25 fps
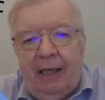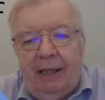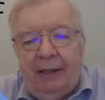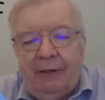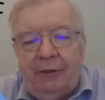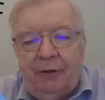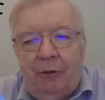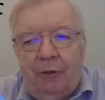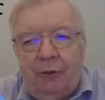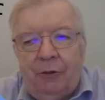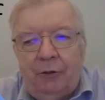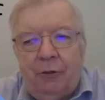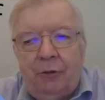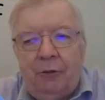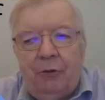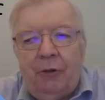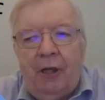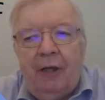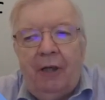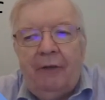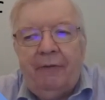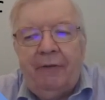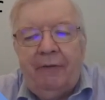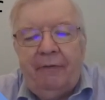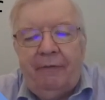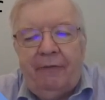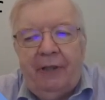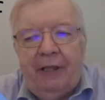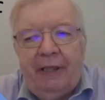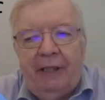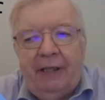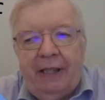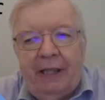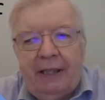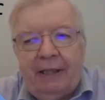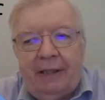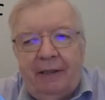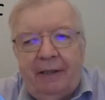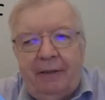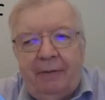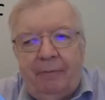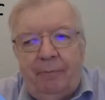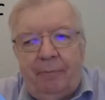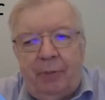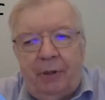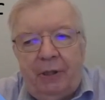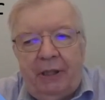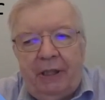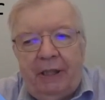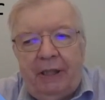So you'll often find that
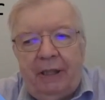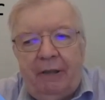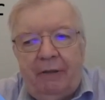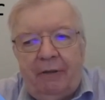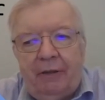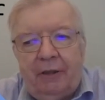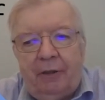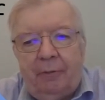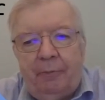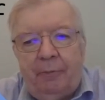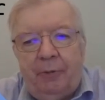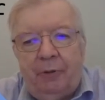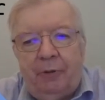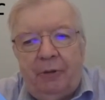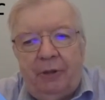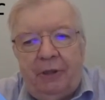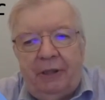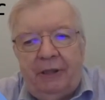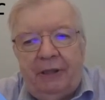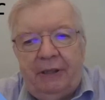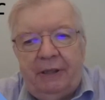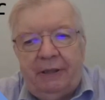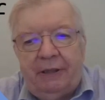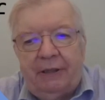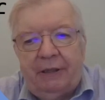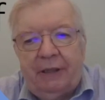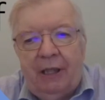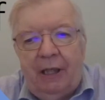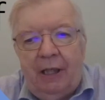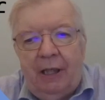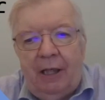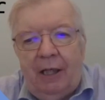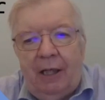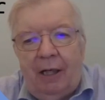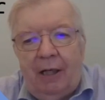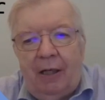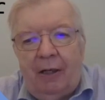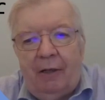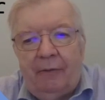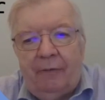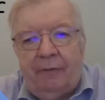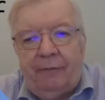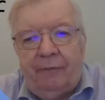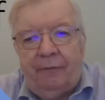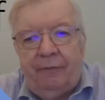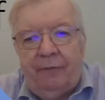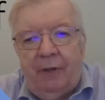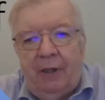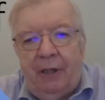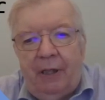in particular in communities
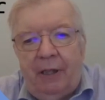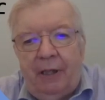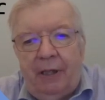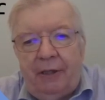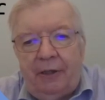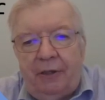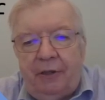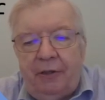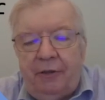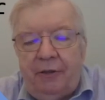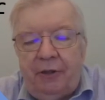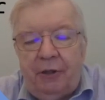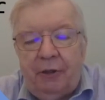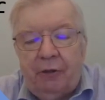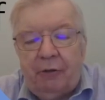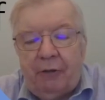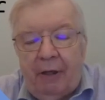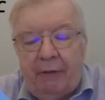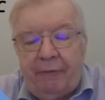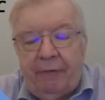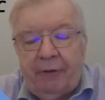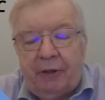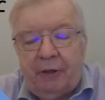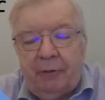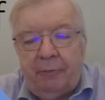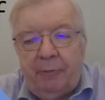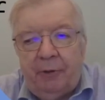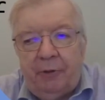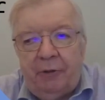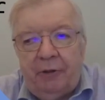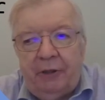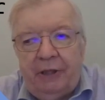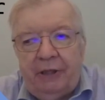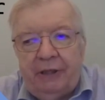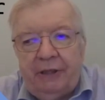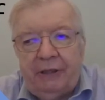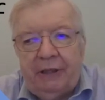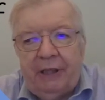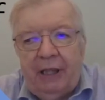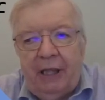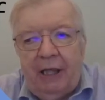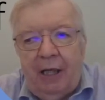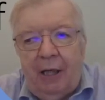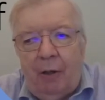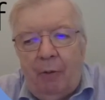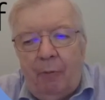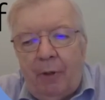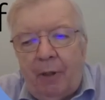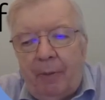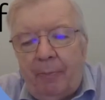of geographic communities,
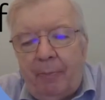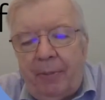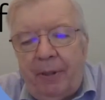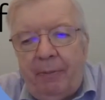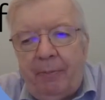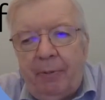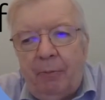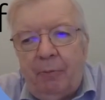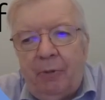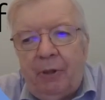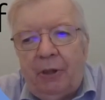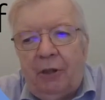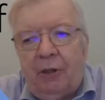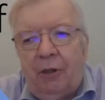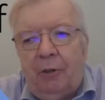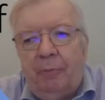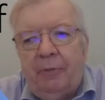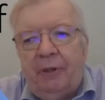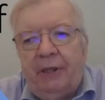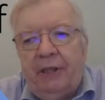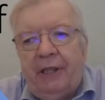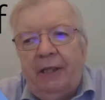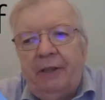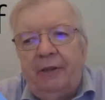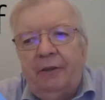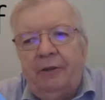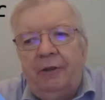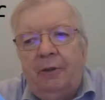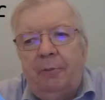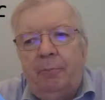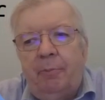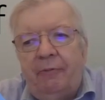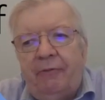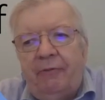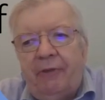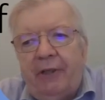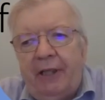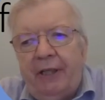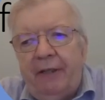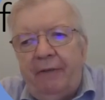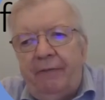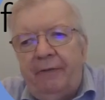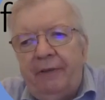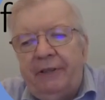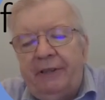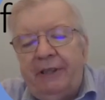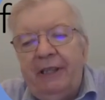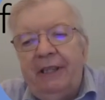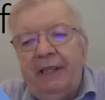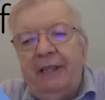where people will come together to provide
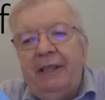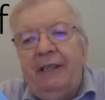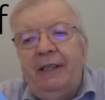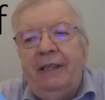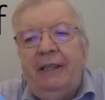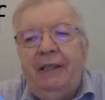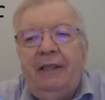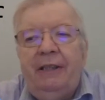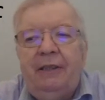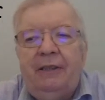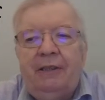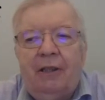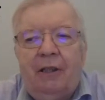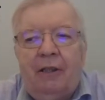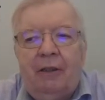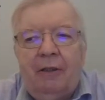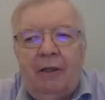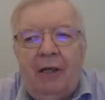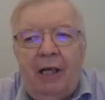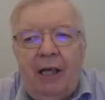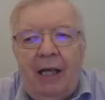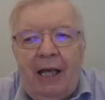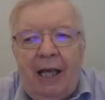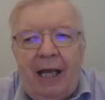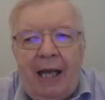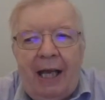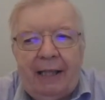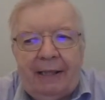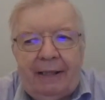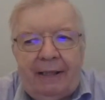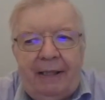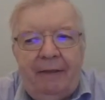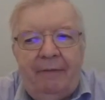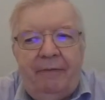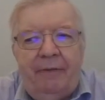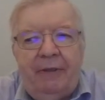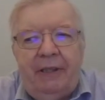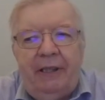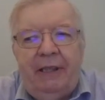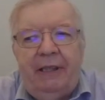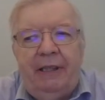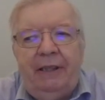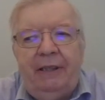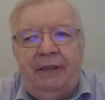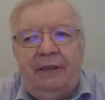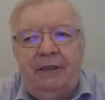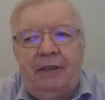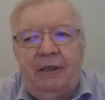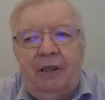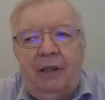facilities or
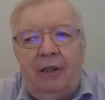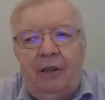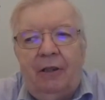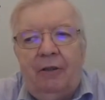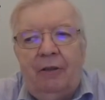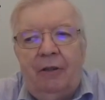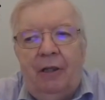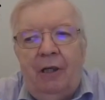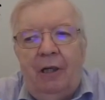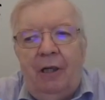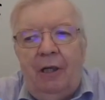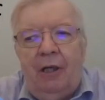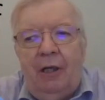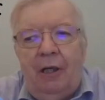activities or